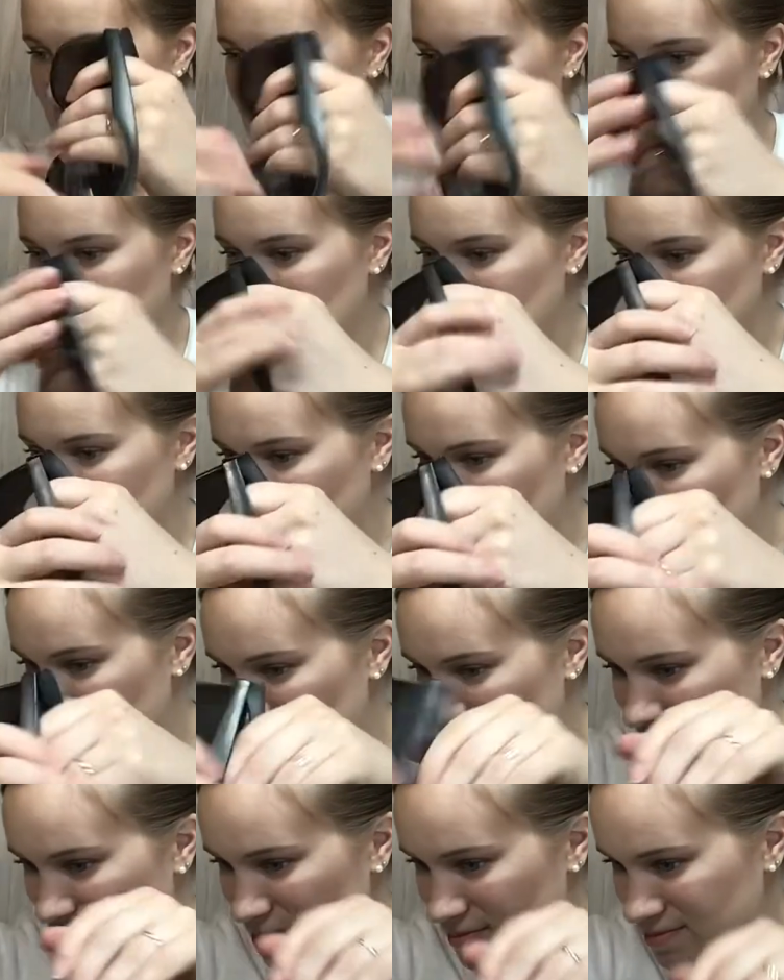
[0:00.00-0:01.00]
They do the
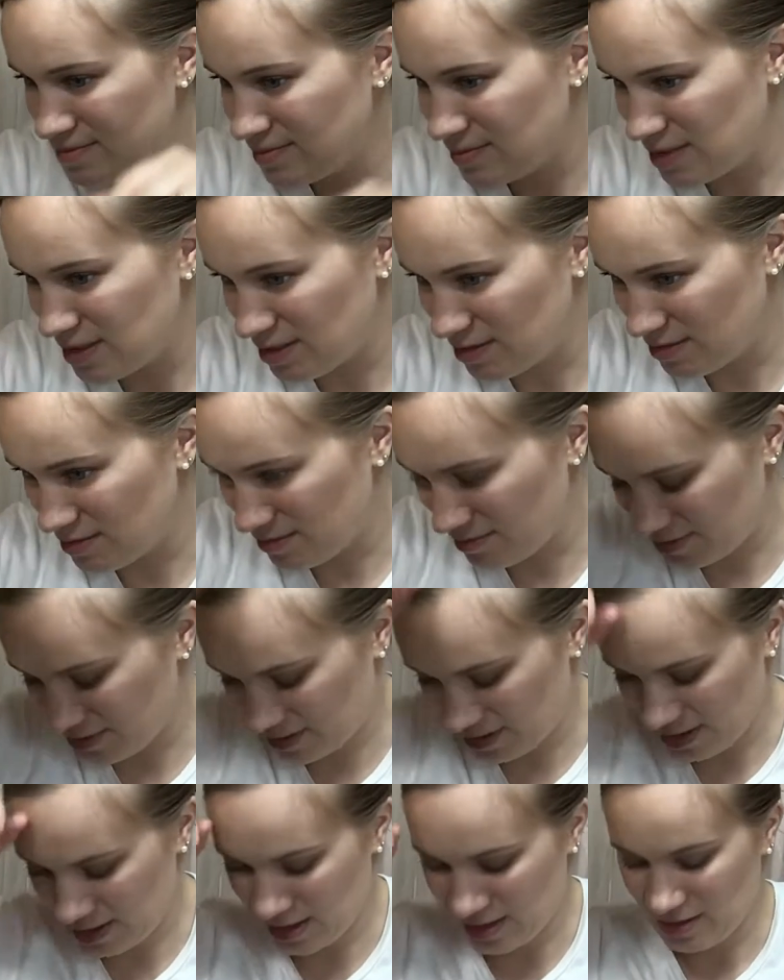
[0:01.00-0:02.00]
job. I don't
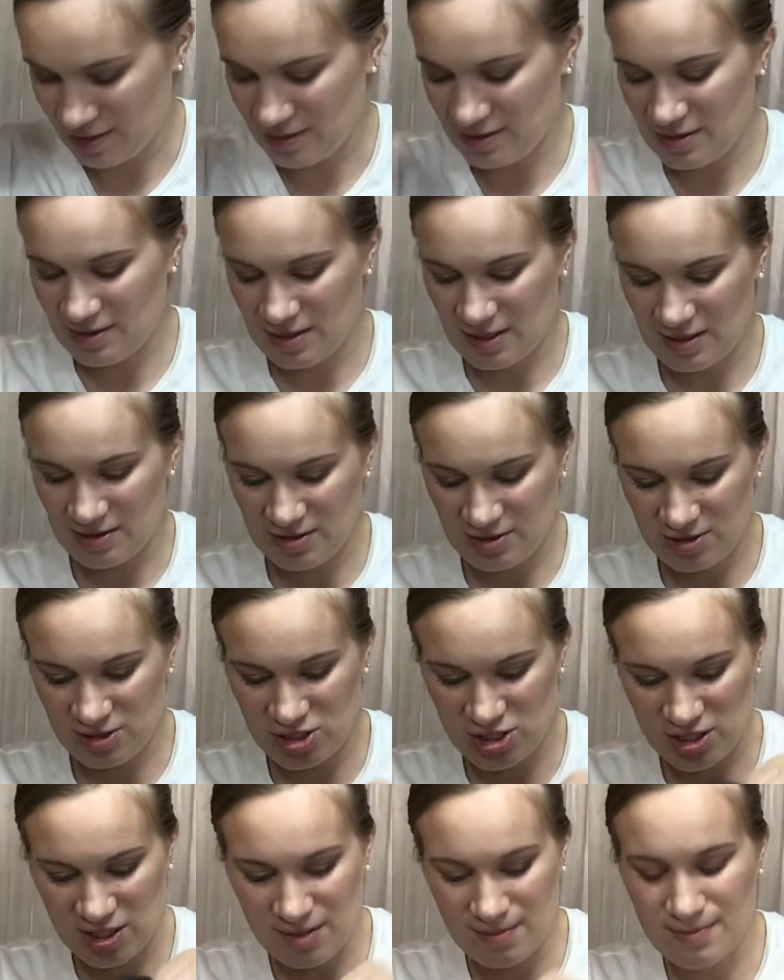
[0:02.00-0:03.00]
really care that they're
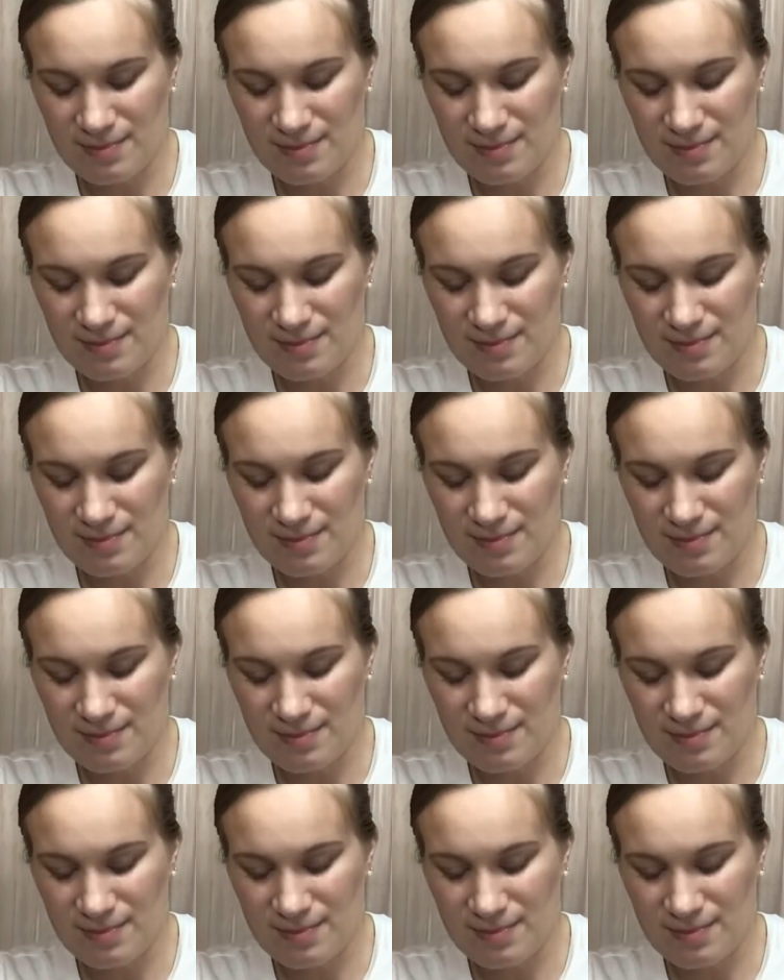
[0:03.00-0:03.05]
cheap.